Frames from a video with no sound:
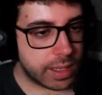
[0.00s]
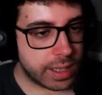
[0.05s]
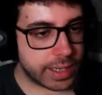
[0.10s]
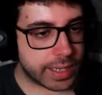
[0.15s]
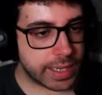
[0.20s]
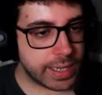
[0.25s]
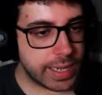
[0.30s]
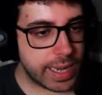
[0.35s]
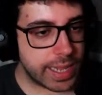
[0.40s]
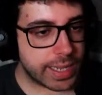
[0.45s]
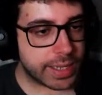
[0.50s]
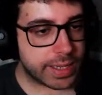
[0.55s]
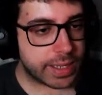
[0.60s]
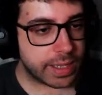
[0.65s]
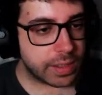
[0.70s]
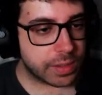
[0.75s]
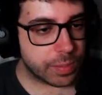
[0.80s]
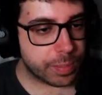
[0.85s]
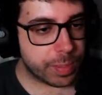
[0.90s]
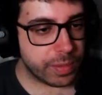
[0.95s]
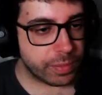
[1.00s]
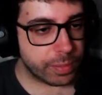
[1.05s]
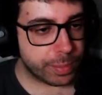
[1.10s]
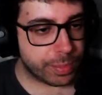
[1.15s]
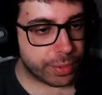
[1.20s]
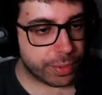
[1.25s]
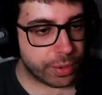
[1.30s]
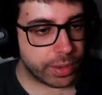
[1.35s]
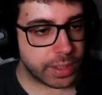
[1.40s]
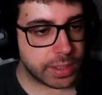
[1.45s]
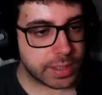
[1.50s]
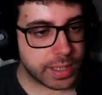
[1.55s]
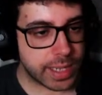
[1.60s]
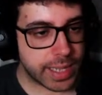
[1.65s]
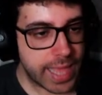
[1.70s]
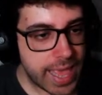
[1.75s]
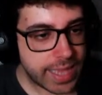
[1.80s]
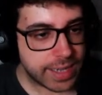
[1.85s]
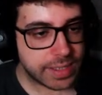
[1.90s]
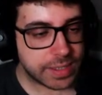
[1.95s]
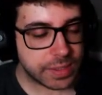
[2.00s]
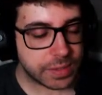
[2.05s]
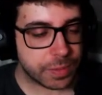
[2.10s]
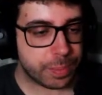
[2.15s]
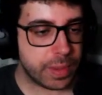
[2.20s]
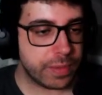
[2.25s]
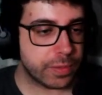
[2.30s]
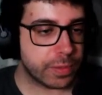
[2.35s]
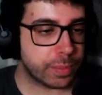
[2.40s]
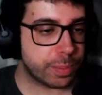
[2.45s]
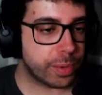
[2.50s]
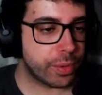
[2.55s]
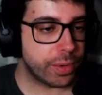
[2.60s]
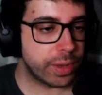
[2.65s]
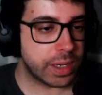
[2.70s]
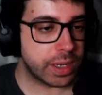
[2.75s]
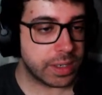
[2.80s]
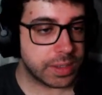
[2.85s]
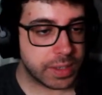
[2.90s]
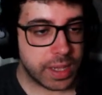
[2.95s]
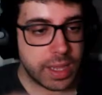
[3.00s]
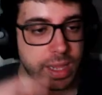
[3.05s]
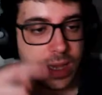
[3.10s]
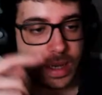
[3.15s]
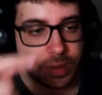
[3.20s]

Like, a neck is a pivot point, a head is a pivot point.